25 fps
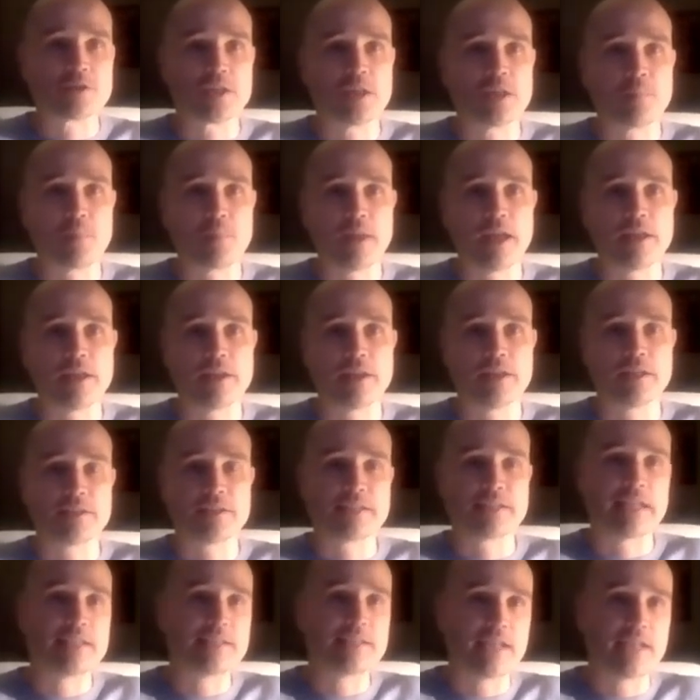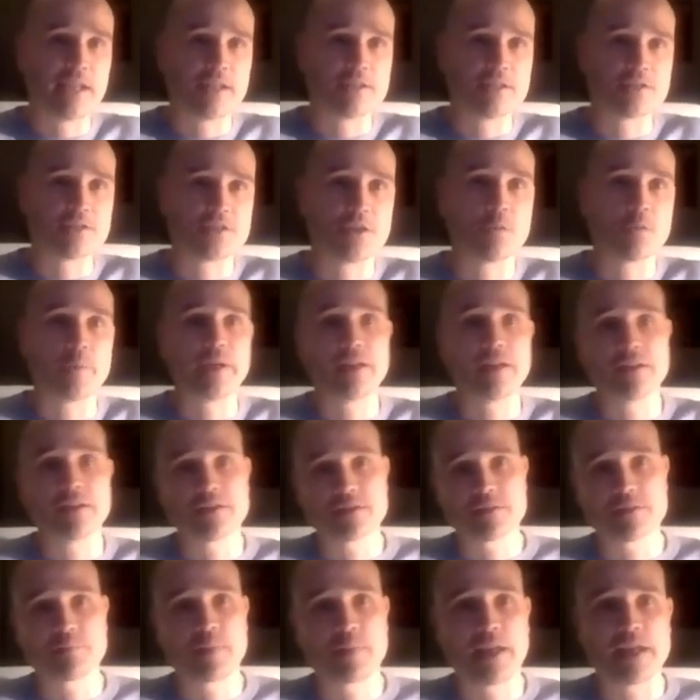that you're playing at your St Helens, your
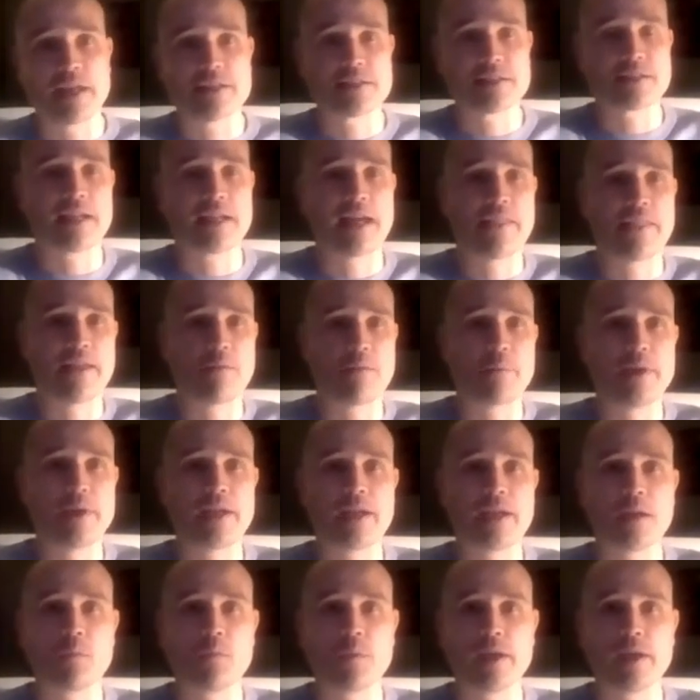Wigans, and places like that week in